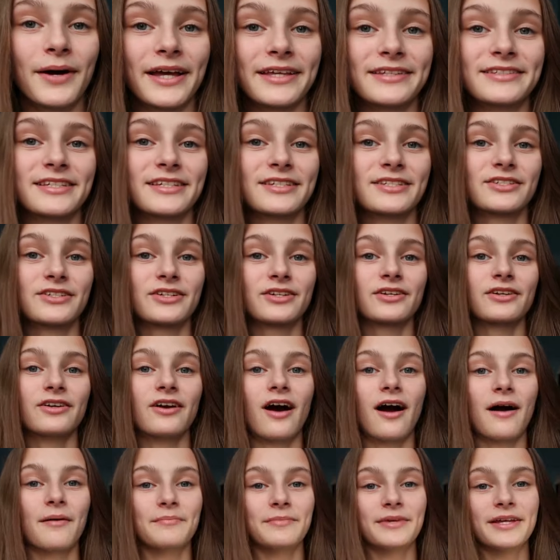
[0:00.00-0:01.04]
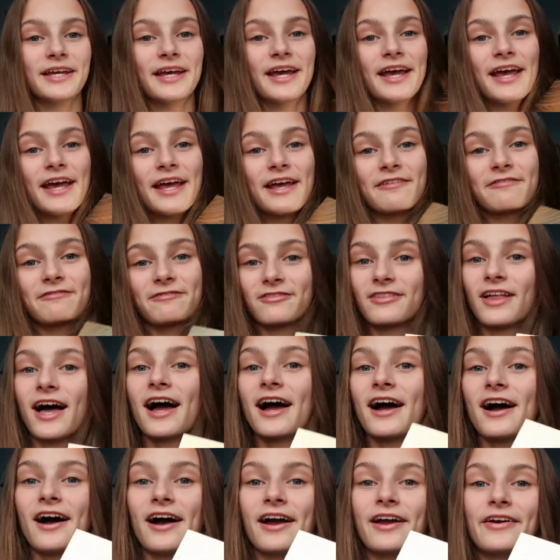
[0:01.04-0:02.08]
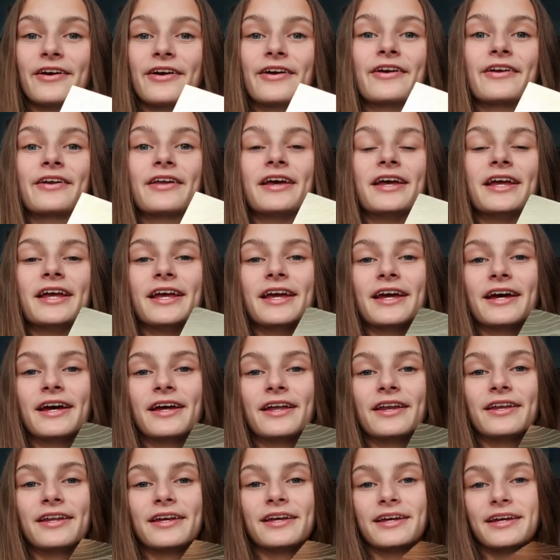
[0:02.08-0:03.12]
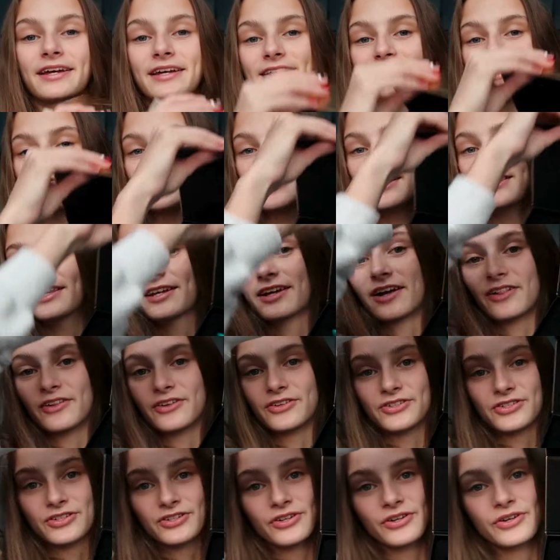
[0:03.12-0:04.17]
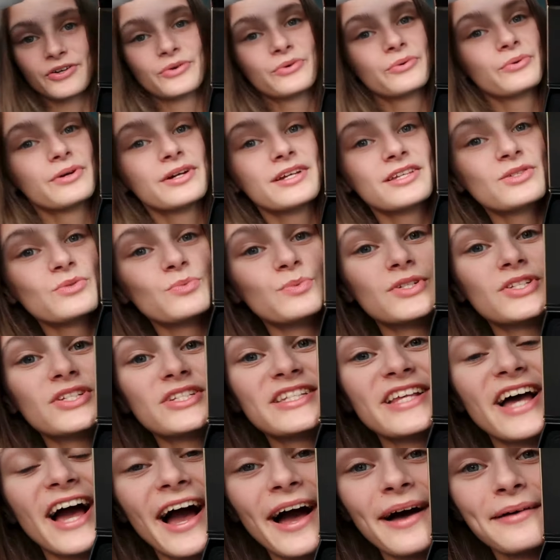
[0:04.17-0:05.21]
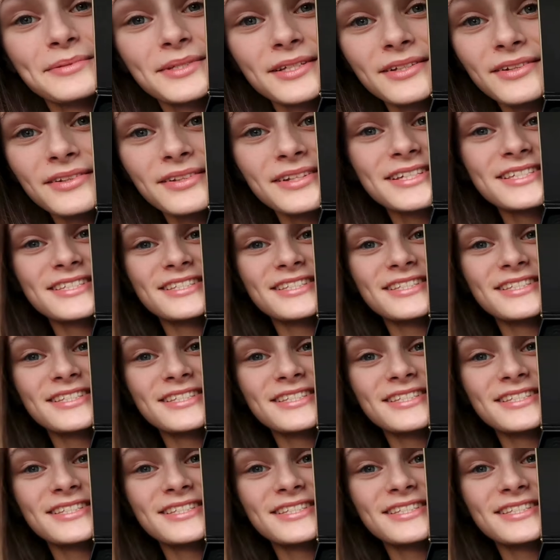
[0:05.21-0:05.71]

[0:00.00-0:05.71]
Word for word: My sister got me a flat iron and it's in the color turquoise, which is absolutely